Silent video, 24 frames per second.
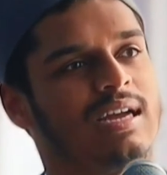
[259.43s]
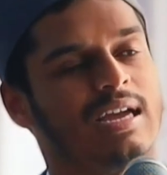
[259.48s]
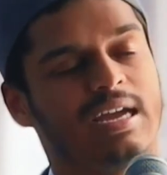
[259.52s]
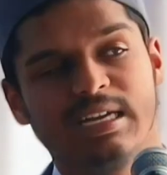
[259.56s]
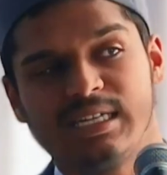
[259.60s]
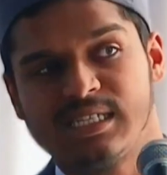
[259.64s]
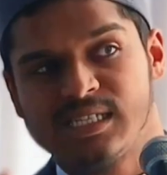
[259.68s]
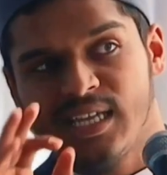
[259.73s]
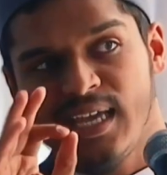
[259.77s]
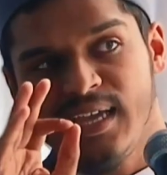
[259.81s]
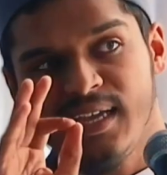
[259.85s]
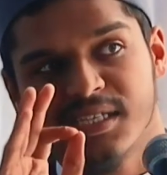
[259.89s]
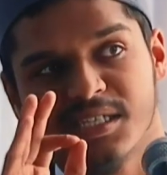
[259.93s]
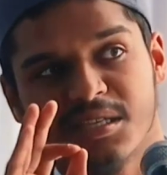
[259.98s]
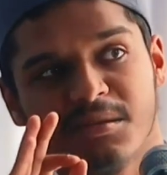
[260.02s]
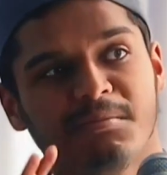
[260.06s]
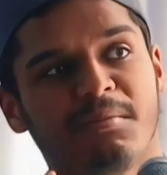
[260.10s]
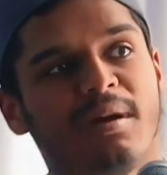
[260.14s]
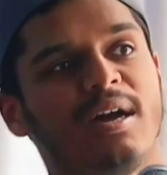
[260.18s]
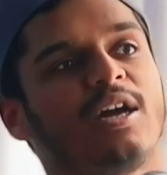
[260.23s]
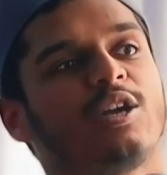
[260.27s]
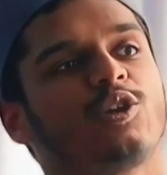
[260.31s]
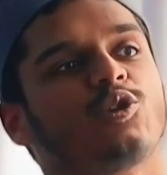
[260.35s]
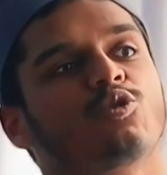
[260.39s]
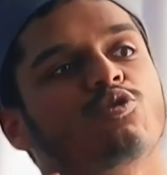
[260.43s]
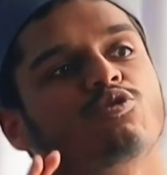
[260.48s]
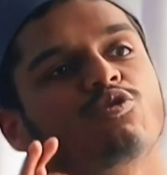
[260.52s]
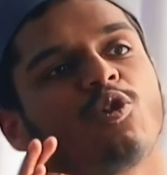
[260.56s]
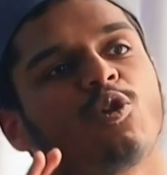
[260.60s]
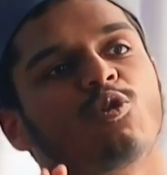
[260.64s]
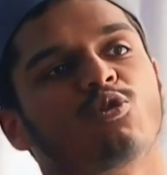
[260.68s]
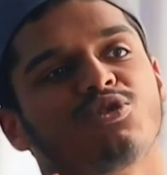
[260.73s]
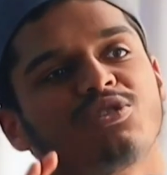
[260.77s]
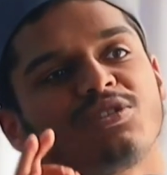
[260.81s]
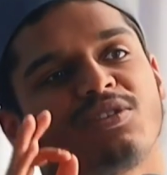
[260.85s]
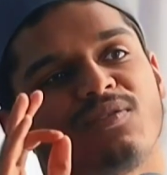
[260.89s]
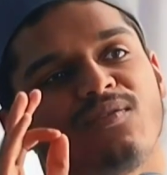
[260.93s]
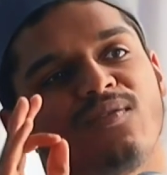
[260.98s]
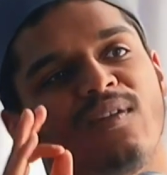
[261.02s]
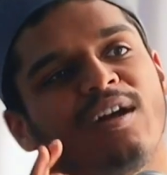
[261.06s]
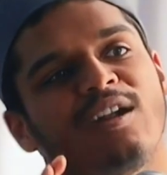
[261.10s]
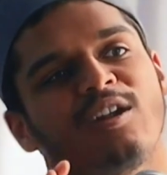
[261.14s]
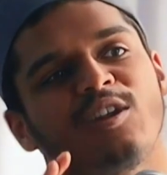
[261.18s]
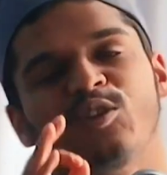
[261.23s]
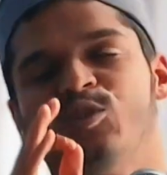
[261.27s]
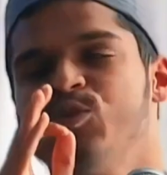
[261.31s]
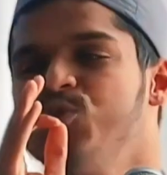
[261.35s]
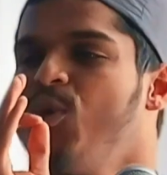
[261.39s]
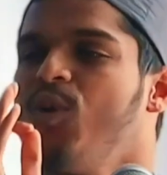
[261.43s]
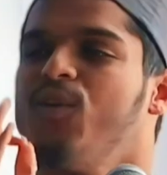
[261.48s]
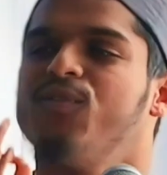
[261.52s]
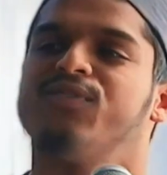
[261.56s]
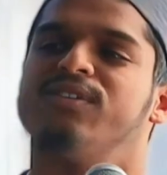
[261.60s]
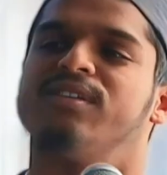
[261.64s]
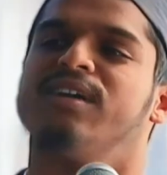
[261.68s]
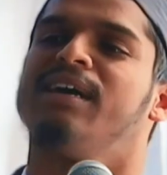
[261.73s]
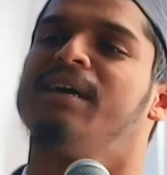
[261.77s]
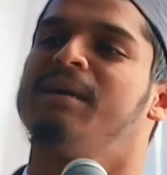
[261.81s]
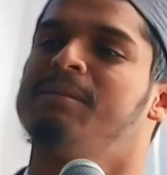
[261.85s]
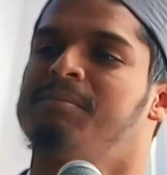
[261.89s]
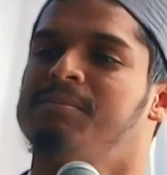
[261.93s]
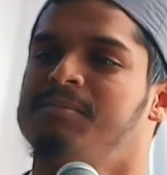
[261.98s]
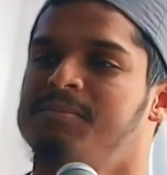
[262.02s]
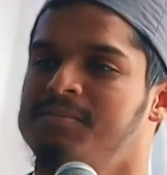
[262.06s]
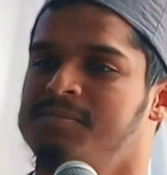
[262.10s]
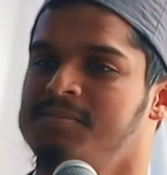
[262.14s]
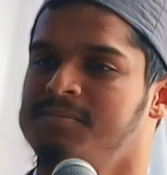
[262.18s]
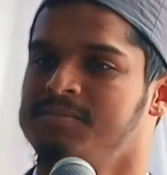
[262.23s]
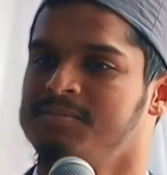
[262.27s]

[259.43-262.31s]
It takes a man who knows the value of time.